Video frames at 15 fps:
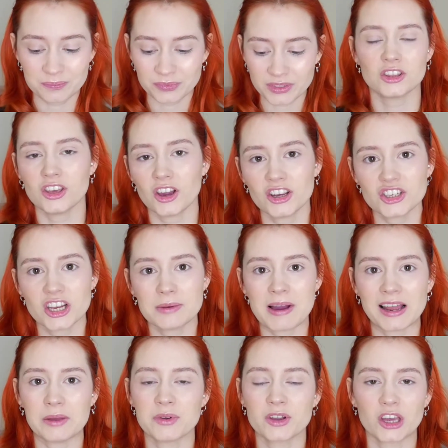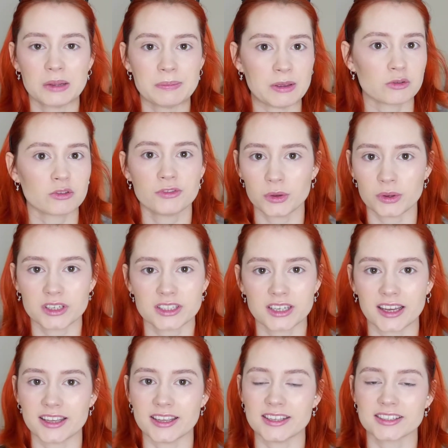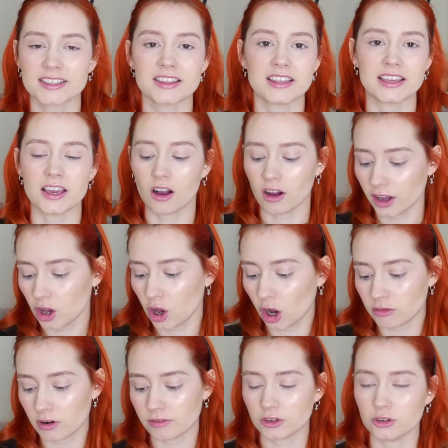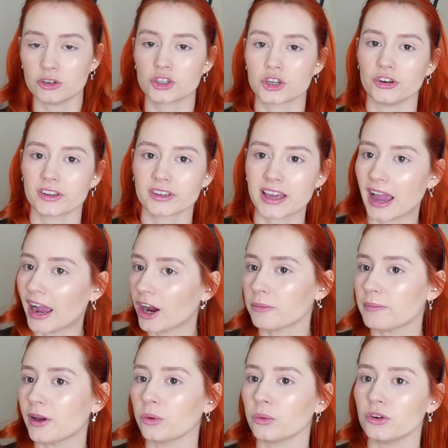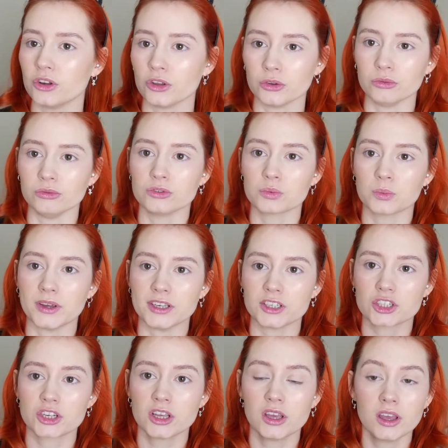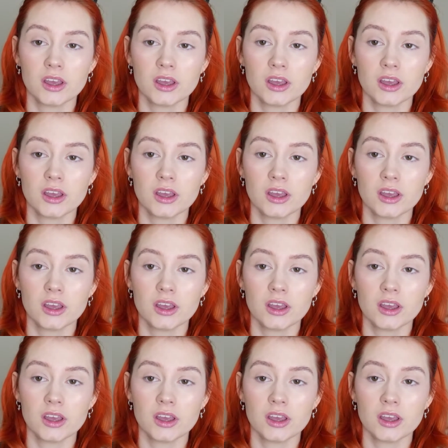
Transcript: So the eyeshadow palette we're going to be reviewing today is the I Heart Revolution Caramel Nudes, which